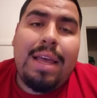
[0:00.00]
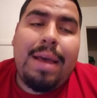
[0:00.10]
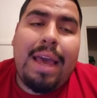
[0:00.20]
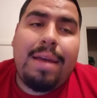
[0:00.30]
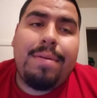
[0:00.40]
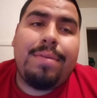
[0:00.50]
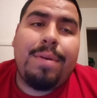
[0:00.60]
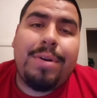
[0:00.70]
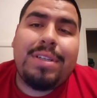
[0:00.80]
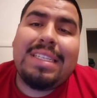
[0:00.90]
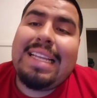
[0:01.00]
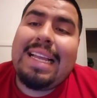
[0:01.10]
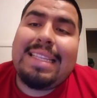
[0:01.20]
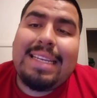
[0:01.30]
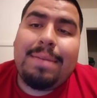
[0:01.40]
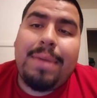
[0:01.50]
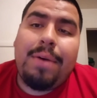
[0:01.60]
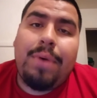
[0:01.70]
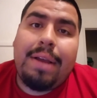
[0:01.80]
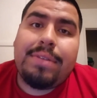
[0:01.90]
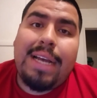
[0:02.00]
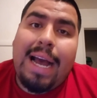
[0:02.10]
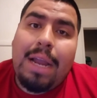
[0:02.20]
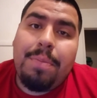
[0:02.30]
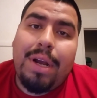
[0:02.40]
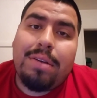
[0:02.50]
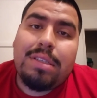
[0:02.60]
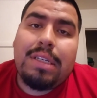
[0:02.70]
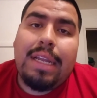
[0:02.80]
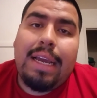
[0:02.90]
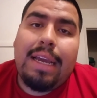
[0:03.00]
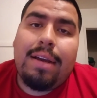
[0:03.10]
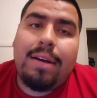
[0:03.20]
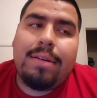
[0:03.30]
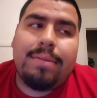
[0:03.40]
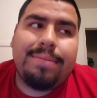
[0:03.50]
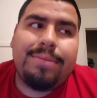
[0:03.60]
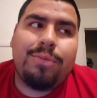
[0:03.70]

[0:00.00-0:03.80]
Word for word: And the person that did my wife's eyebrows today, um,